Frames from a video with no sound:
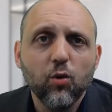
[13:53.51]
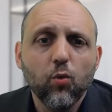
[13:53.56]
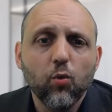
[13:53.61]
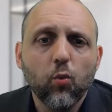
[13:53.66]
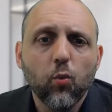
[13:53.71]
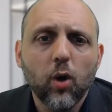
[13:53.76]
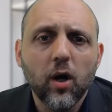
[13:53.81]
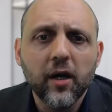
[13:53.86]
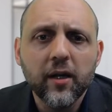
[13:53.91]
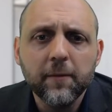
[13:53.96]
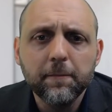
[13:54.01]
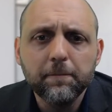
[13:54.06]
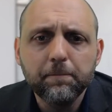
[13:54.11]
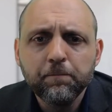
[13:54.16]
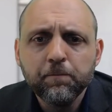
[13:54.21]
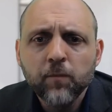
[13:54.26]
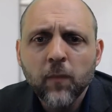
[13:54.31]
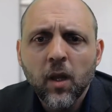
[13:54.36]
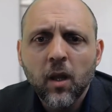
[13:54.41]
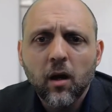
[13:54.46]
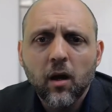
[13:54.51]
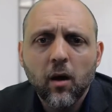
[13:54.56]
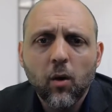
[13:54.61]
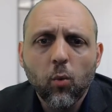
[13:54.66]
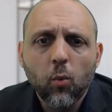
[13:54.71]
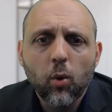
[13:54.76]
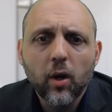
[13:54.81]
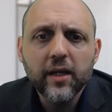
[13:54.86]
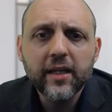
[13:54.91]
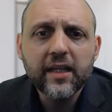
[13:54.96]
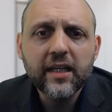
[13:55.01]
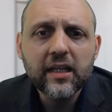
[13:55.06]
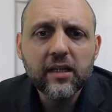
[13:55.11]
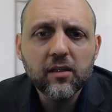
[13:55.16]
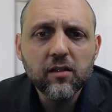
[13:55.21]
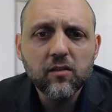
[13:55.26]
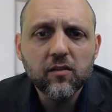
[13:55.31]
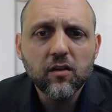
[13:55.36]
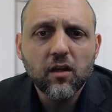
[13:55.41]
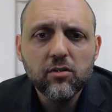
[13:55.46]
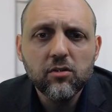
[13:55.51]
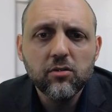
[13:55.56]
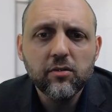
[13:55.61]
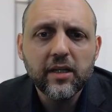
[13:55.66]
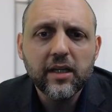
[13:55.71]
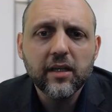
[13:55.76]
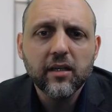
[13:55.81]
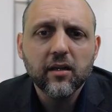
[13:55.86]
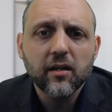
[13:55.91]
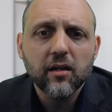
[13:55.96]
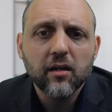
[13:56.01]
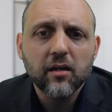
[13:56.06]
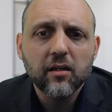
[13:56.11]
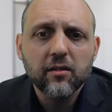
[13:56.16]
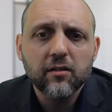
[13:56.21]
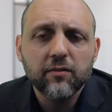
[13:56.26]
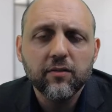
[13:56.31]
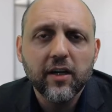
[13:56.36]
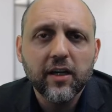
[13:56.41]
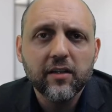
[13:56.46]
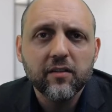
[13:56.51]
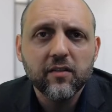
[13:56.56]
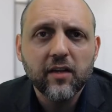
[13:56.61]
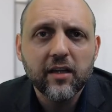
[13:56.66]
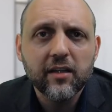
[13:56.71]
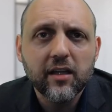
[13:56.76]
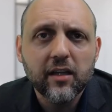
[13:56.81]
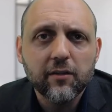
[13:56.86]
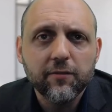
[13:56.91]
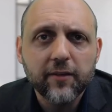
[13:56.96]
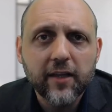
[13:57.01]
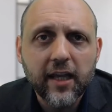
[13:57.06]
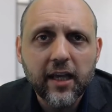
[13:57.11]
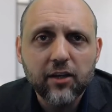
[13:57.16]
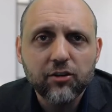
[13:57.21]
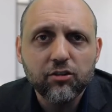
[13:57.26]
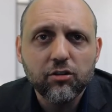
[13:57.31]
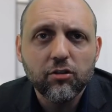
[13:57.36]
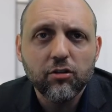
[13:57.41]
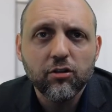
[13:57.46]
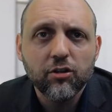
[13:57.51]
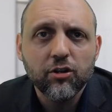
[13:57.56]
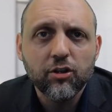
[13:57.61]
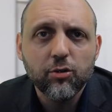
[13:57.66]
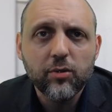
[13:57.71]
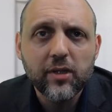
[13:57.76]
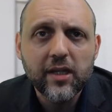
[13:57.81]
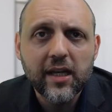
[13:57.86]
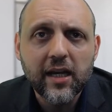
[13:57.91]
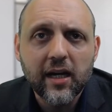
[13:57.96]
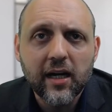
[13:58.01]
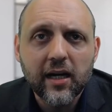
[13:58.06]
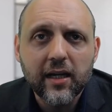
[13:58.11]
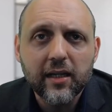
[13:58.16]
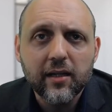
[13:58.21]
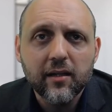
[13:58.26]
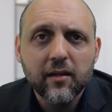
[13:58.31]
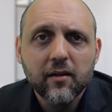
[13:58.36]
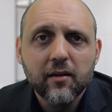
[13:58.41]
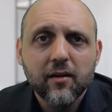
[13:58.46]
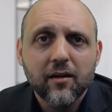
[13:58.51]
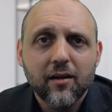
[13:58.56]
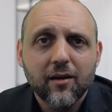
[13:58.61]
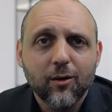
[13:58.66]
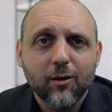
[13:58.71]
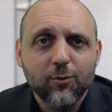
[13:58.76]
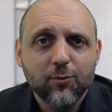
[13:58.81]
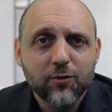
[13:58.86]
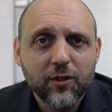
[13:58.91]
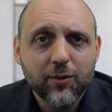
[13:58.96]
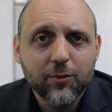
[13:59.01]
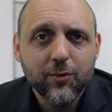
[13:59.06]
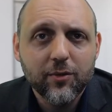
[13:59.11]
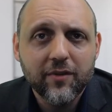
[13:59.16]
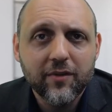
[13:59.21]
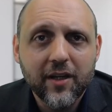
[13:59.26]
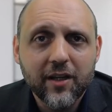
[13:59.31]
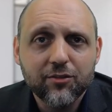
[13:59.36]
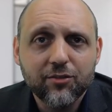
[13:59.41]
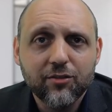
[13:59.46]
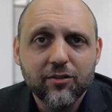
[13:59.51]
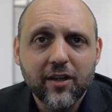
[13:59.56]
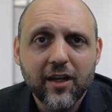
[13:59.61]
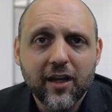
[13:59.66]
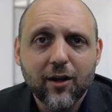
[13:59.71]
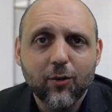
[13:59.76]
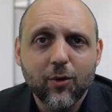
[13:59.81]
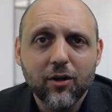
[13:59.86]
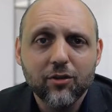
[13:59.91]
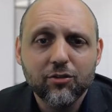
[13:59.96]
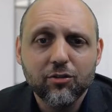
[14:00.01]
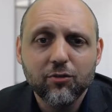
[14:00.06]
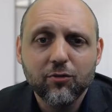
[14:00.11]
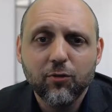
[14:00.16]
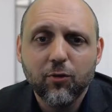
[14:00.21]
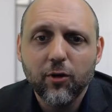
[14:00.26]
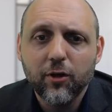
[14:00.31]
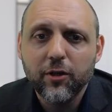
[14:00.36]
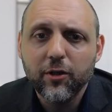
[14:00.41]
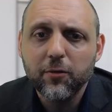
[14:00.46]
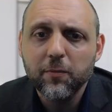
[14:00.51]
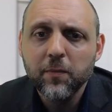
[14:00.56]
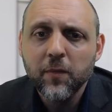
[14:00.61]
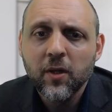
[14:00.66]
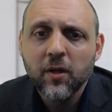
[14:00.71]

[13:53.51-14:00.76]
One, what is unique device identification, or UDI? Hopefully we've answered that question for you.